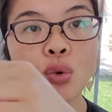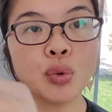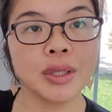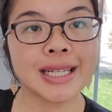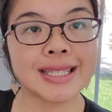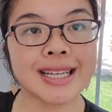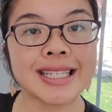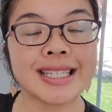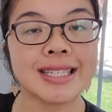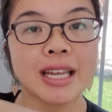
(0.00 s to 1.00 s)
cooling
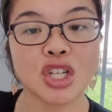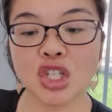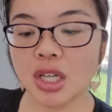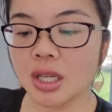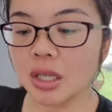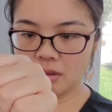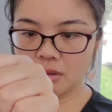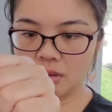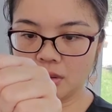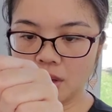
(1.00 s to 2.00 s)
sensation.
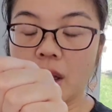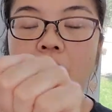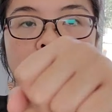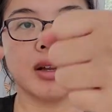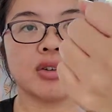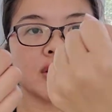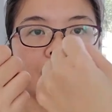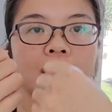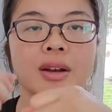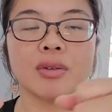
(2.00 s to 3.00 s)

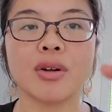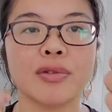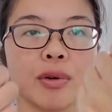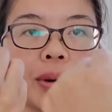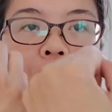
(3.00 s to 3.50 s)
Interesting. I don't know if you'll be